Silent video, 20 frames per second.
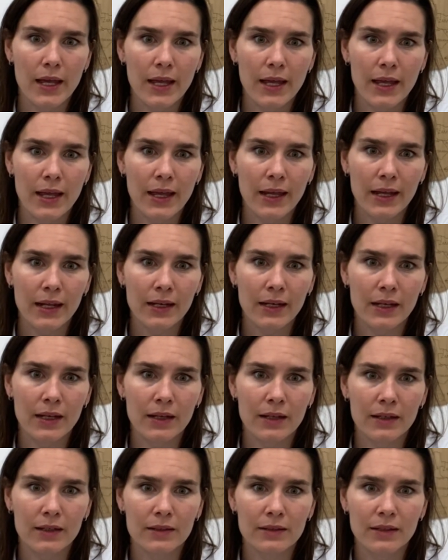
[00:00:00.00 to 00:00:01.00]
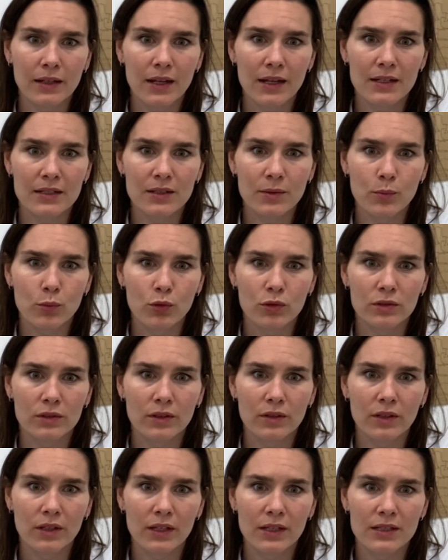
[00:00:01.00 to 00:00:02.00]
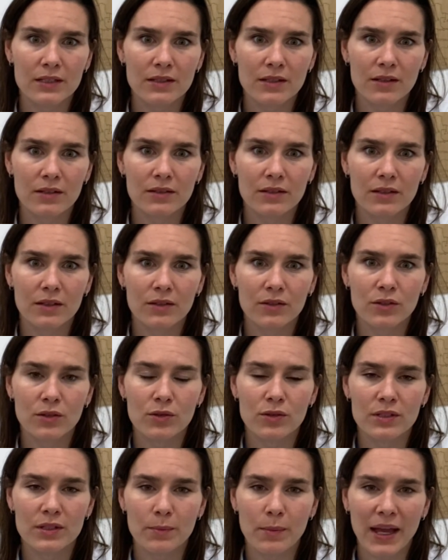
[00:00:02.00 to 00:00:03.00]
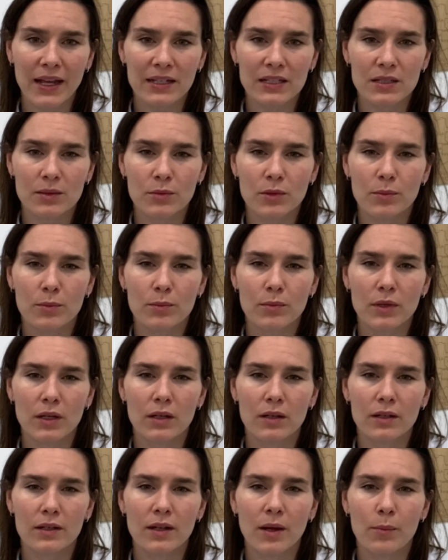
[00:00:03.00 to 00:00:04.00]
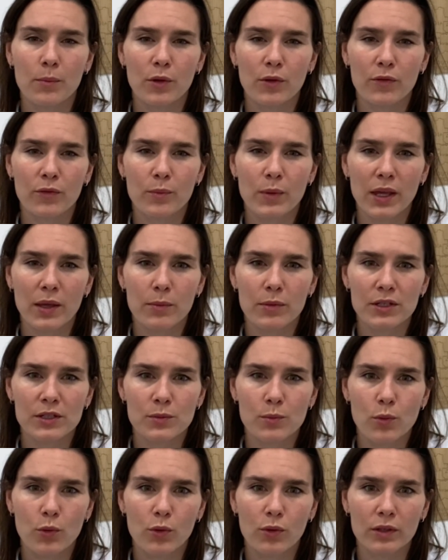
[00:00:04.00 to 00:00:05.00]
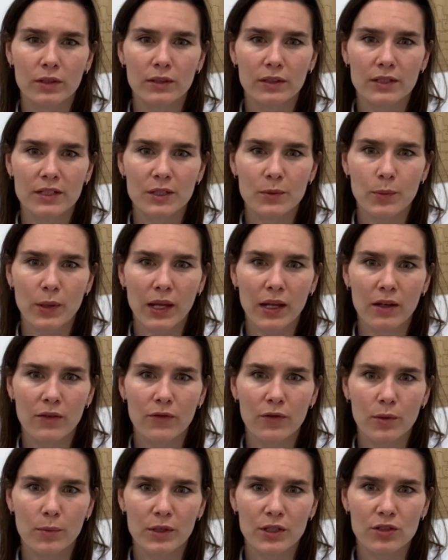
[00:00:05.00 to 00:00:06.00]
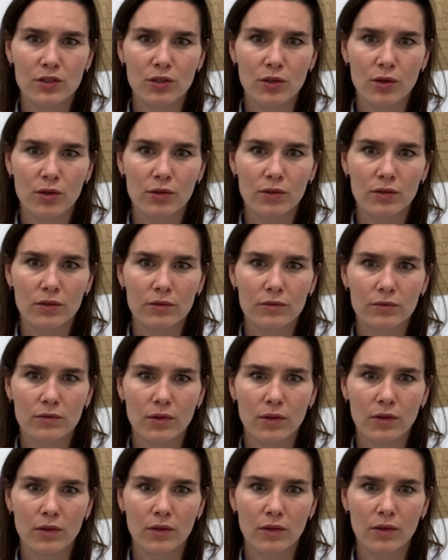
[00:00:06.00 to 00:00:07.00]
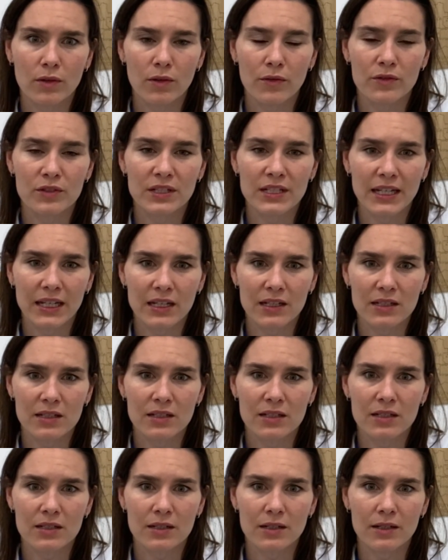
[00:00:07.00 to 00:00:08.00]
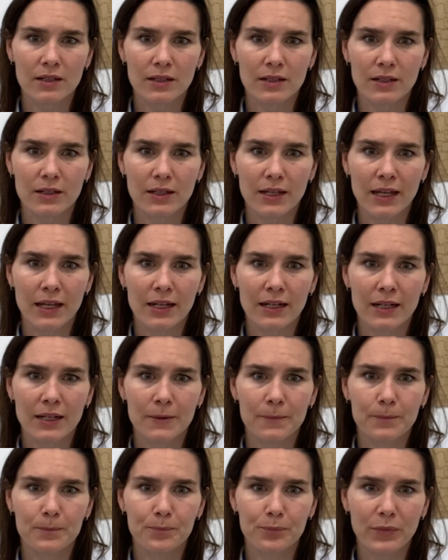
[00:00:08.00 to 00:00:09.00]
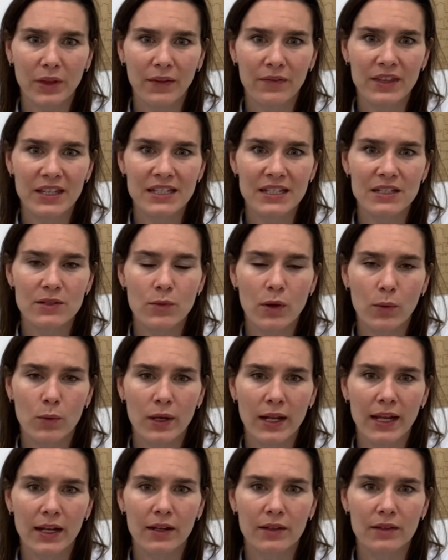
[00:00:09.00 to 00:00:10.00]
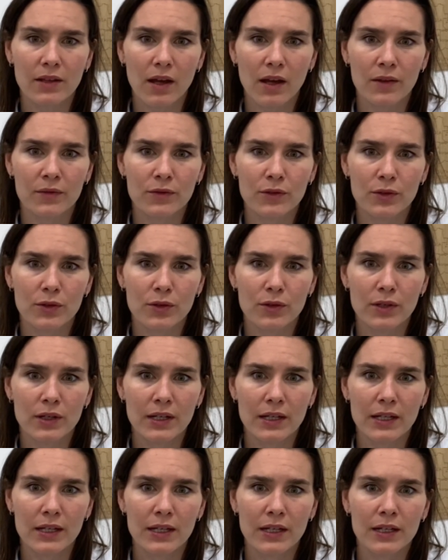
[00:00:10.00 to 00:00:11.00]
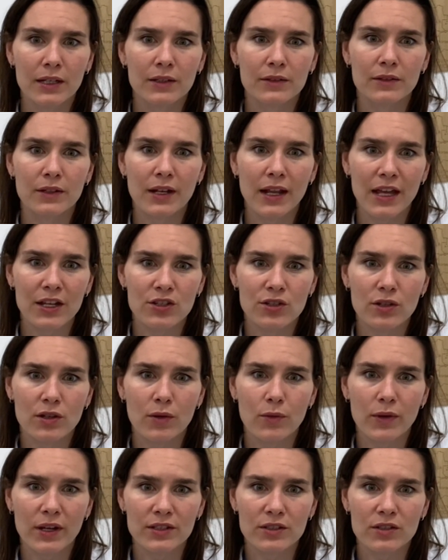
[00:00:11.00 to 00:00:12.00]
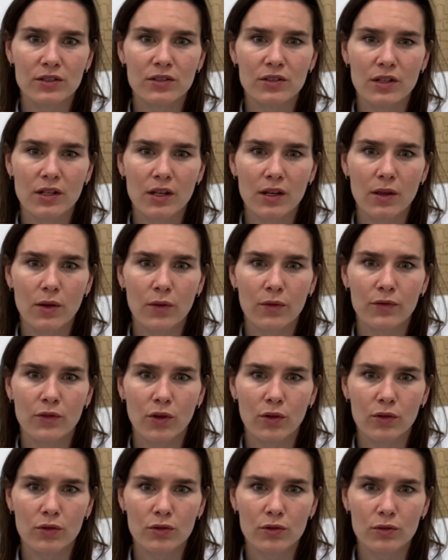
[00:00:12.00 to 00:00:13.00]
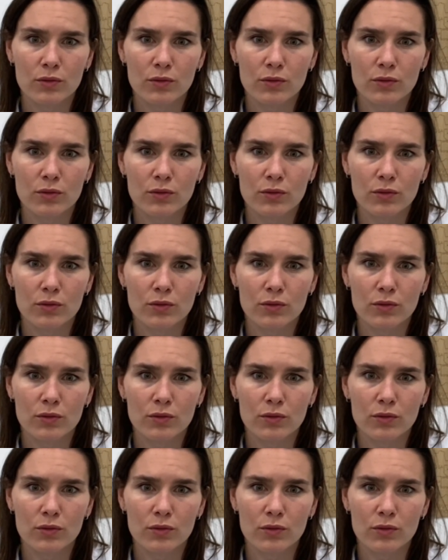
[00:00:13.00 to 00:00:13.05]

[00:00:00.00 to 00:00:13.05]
And the last important thing is that there is a maximum number of babies born in Spain from each donor of 6, and this is regulated under the National Registry of Donors,